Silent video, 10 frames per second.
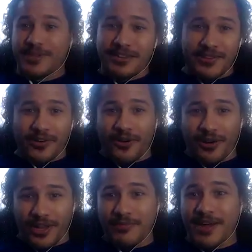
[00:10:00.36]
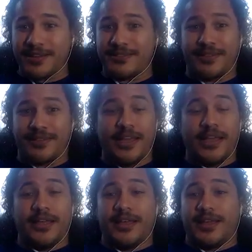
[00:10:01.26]
We give it all on the mat.
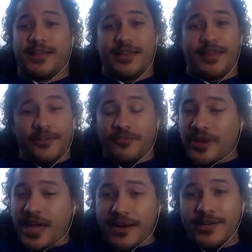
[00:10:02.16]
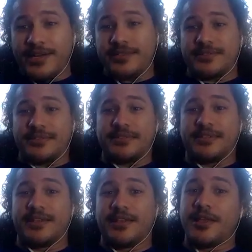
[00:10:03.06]
if you get hurt,
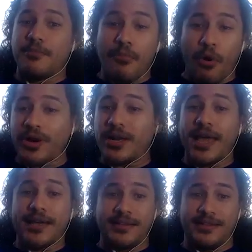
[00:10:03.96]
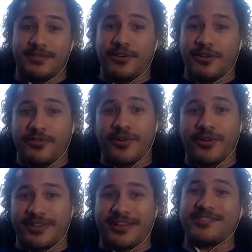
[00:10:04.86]
more than likely it's your
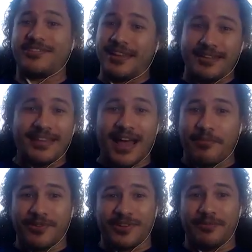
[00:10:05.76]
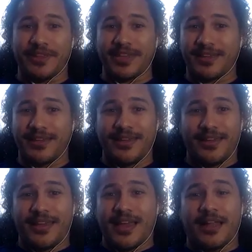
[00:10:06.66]
fault because you didn't tap or something.
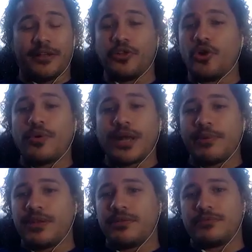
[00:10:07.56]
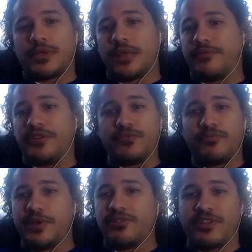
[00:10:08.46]
And no one, I mean, even
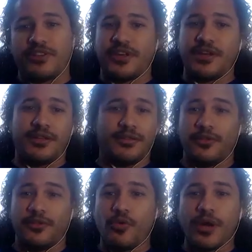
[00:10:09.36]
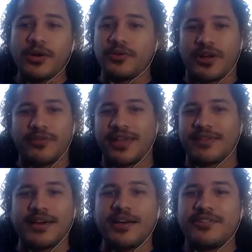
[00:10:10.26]
BJJ, no one goes out there
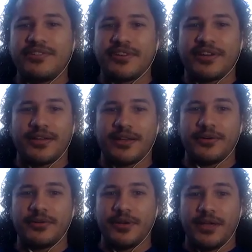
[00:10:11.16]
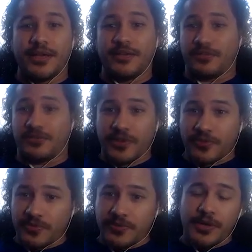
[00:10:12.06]
to hurt each other, you know? It's
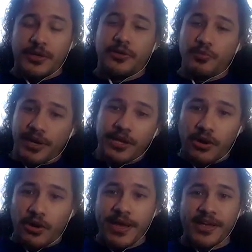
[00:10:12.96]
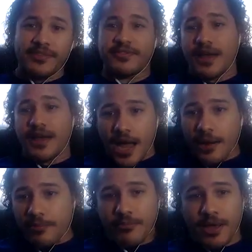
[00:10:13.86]
just you bring your best, I
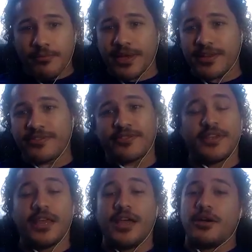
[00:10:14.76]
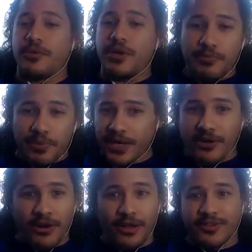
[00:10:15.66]
bring my best. We put it
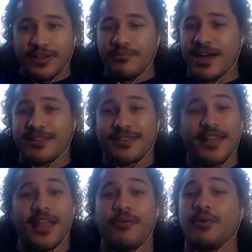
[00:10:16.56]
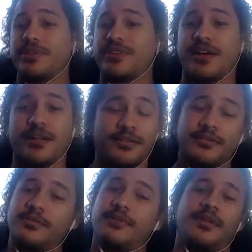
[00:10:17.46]
all out on the mat. And when we're done,
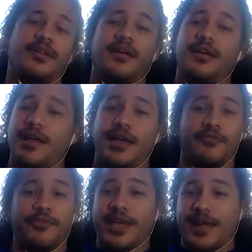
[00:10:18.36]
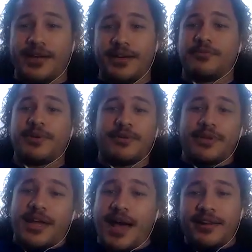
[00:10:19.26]
if we get hurt, we're on
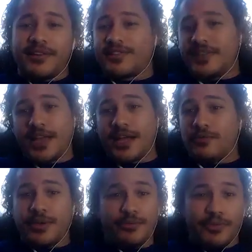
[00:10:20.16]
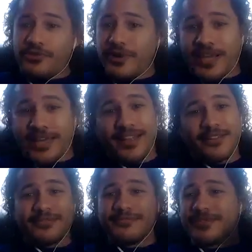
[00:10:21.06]
your hand in a sling and we
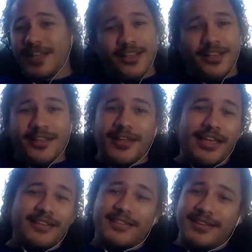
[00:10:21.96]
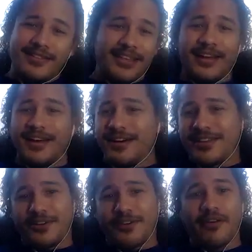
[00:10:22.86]
drinking, eating dinner,
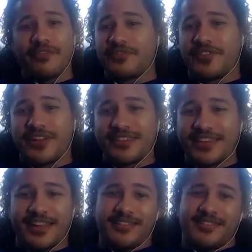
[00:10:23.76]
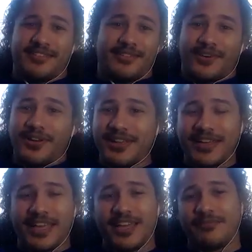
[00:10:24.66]
you know, having fun together. It's all in the
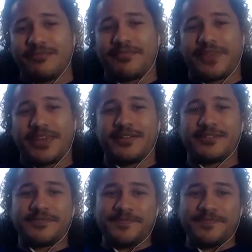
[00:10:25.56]
game, you know?